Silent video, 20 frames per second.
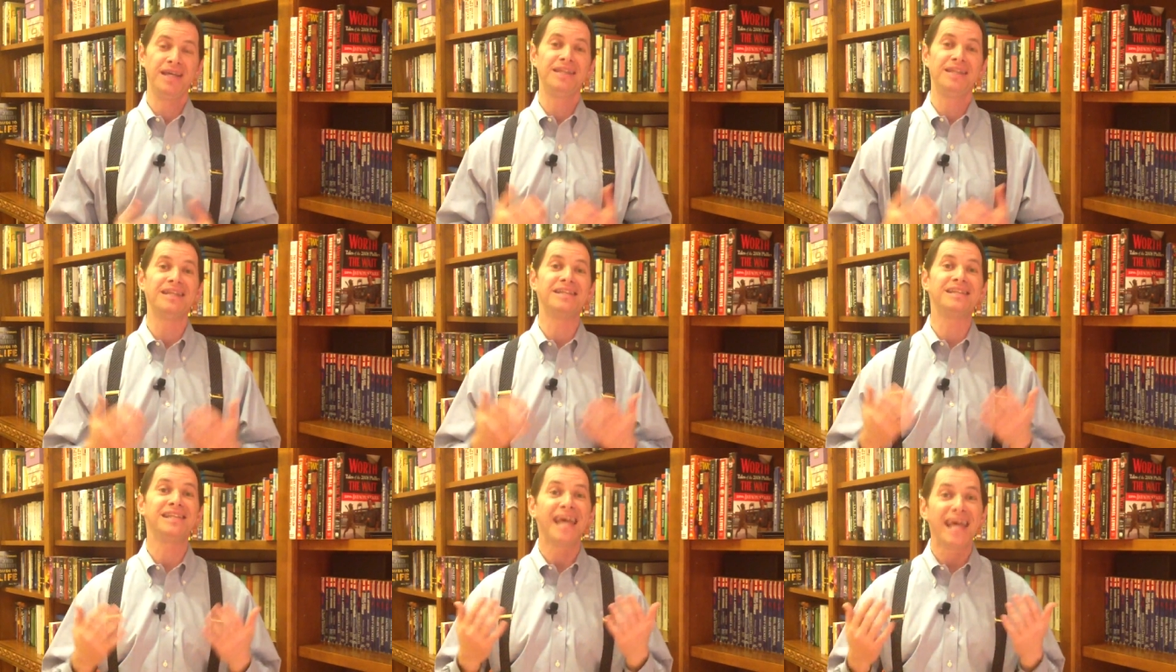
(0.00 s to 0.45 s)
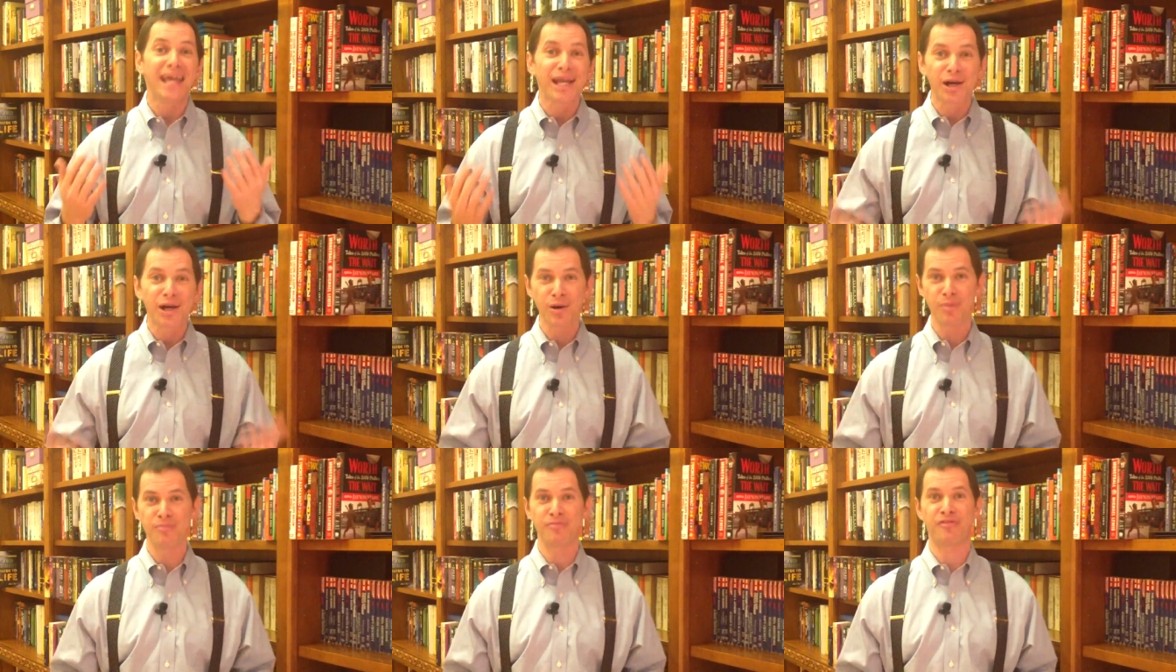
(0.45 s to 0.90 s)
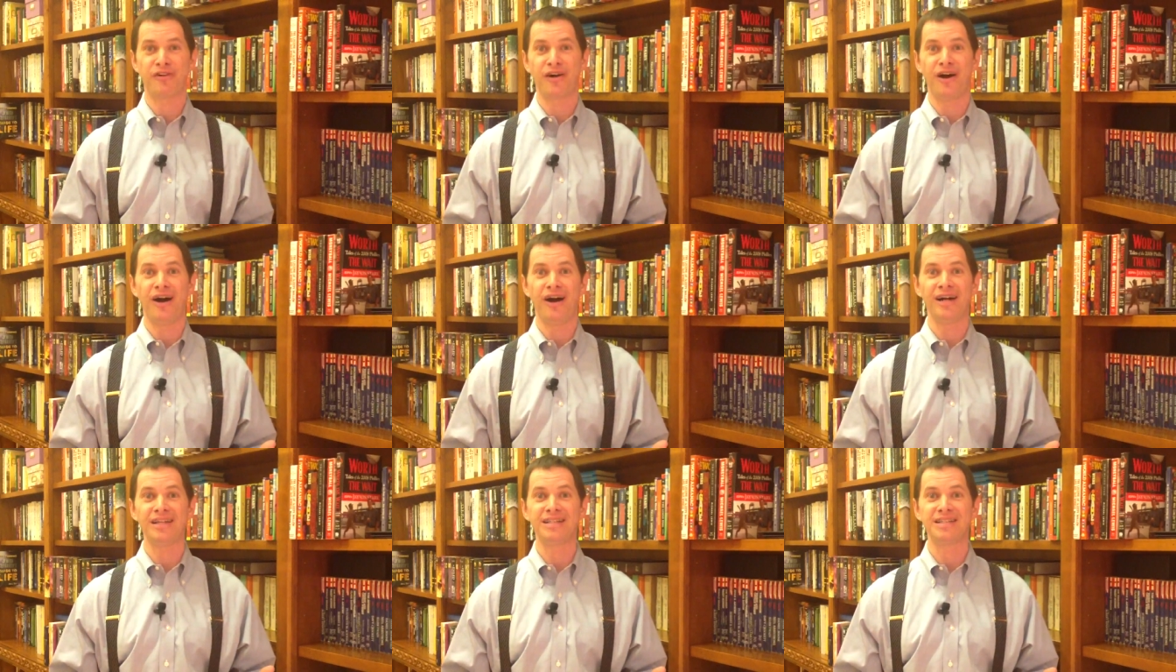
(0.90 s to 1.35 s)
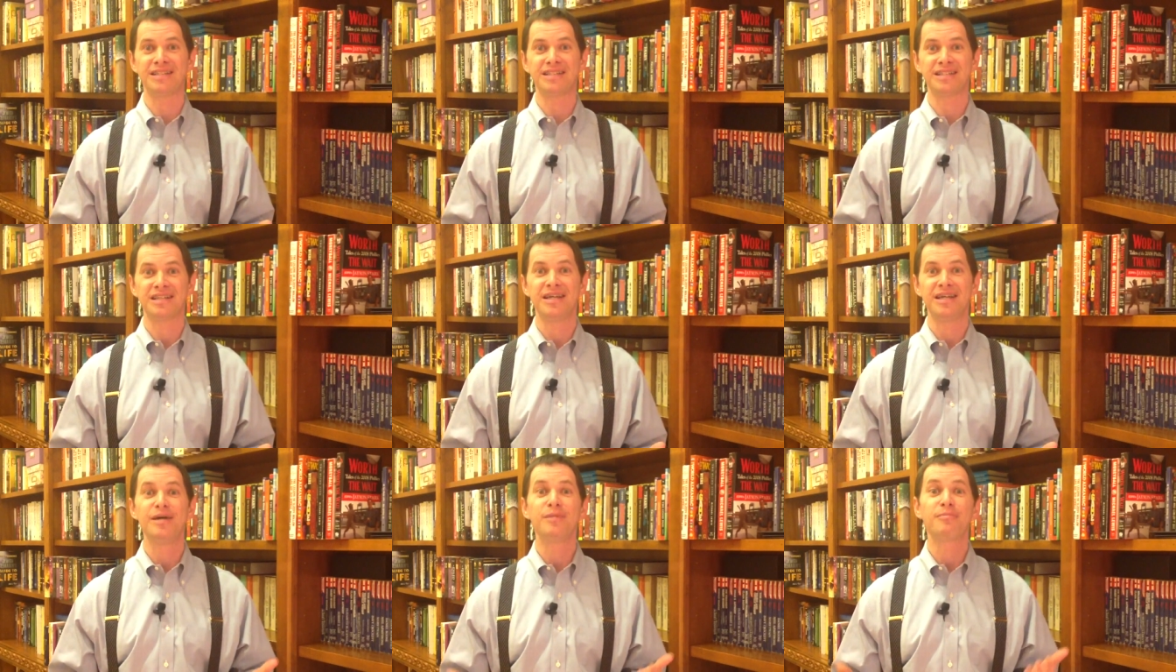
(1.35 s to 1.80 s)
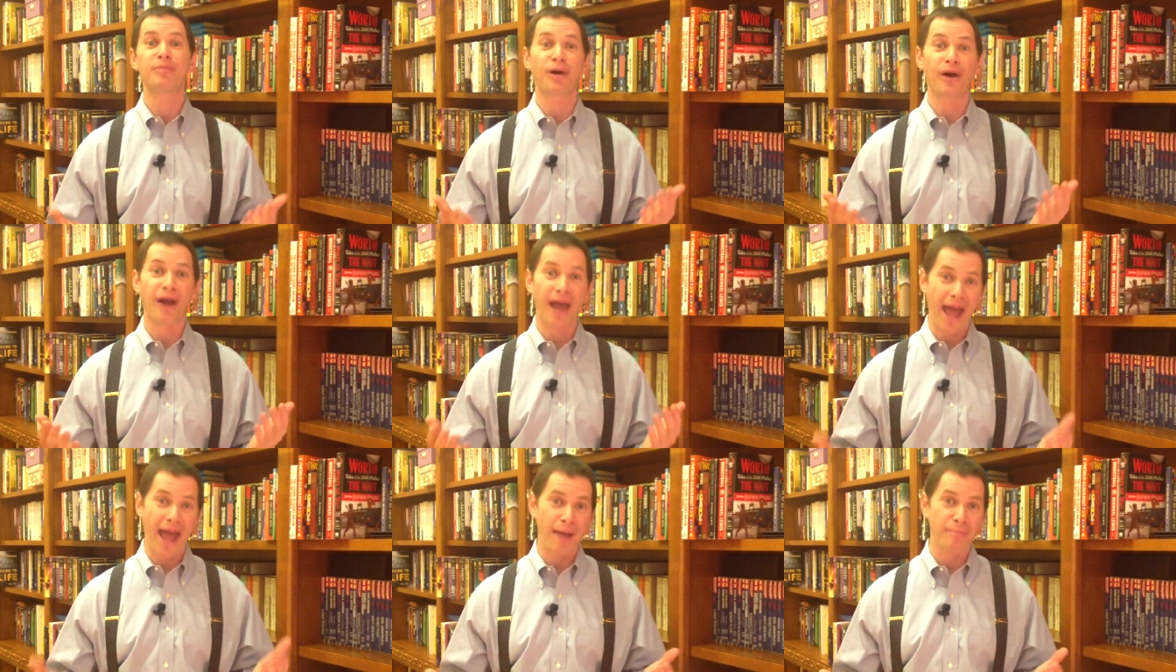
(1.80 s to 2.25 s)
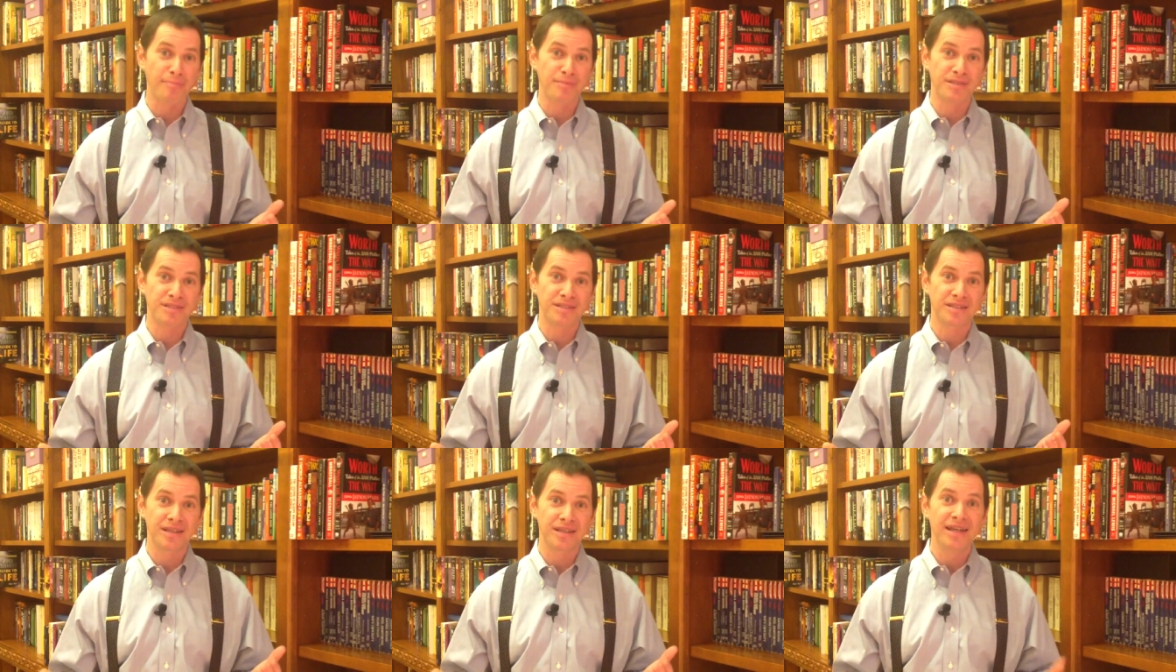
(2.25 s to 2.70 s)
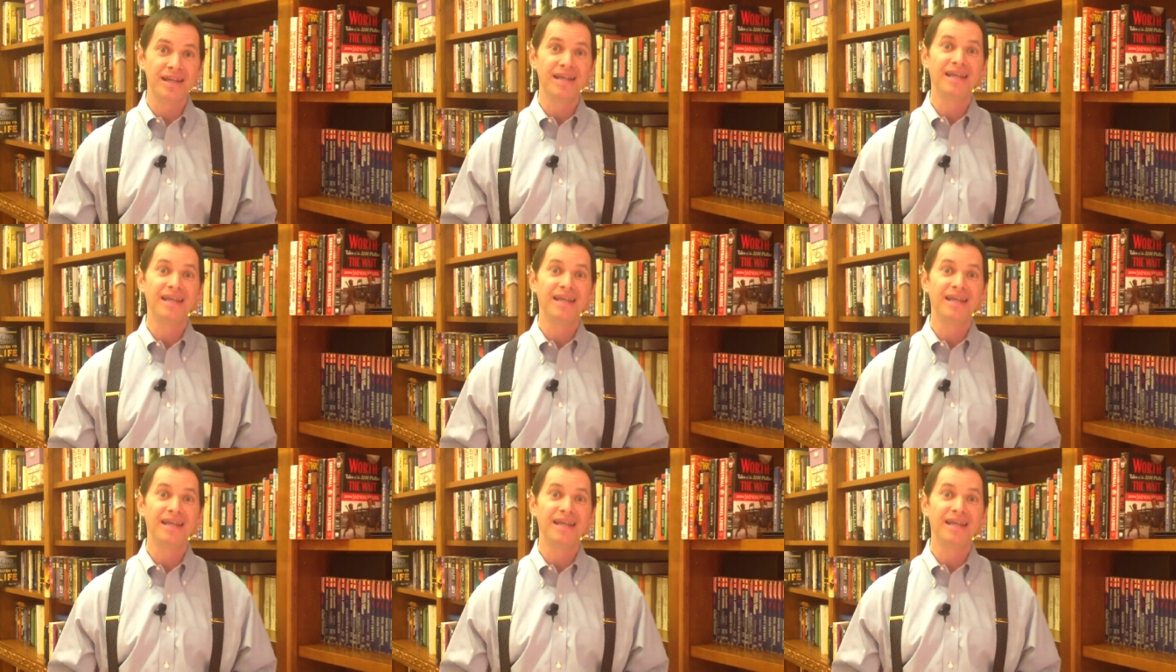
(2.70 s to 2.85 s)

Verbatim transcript: The take home for us, perhaps,